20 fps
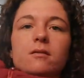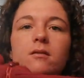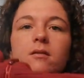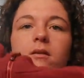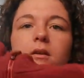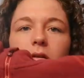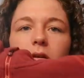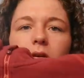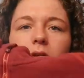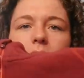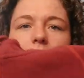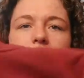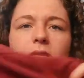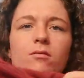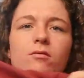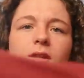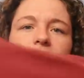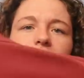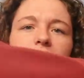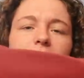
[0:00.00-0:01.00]
So I
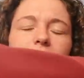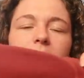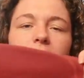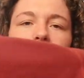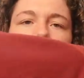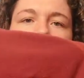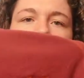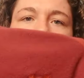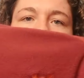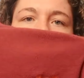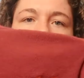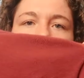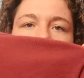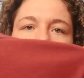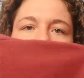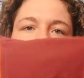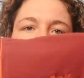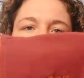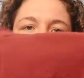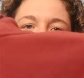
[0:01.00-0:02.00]
don't really have any like
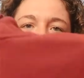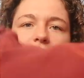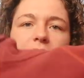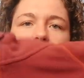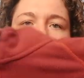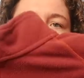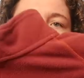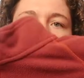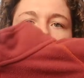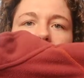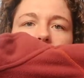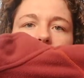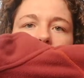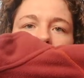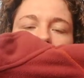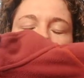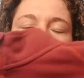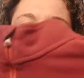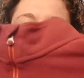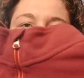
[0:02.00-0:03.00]
things that are
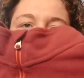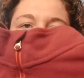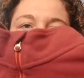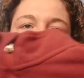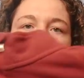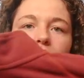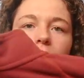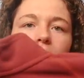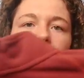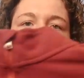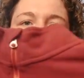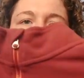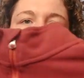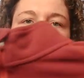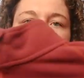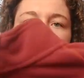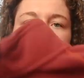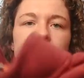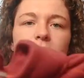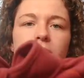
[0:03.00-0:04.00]
this color
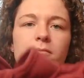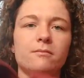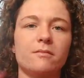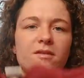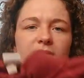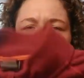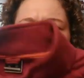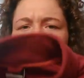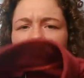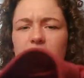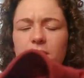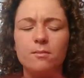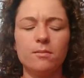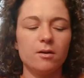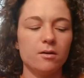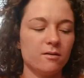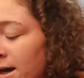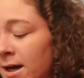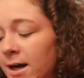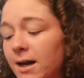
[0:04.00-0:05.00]

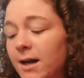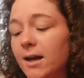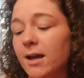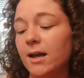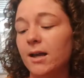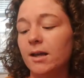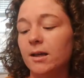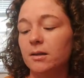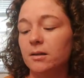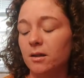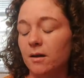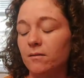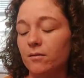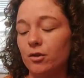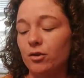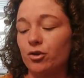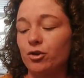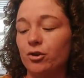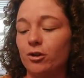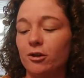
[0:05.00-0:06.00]
scheme. I love
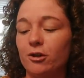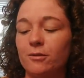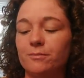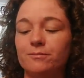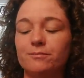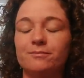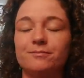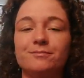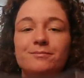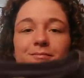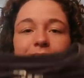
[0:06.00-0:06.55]
this shirt.